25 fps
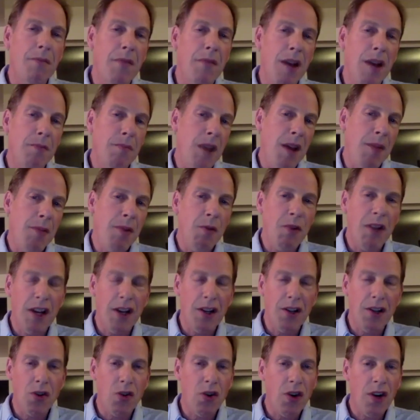Maybe we
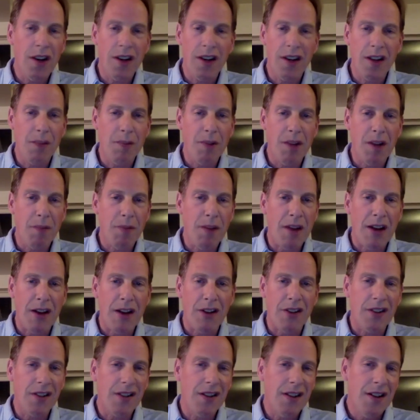could talk a little bit
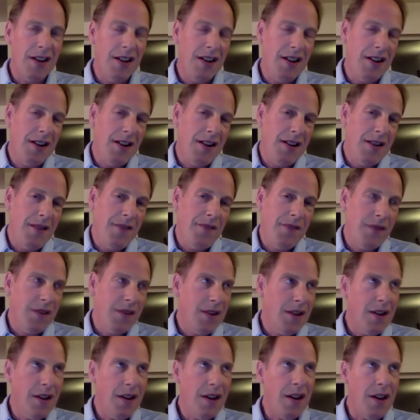about
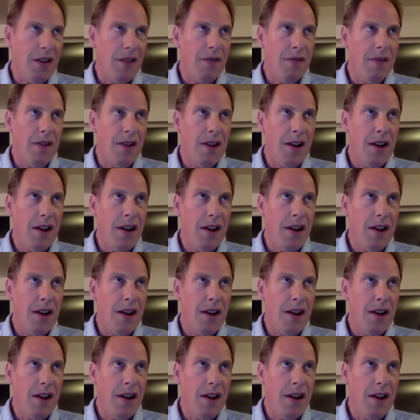you know,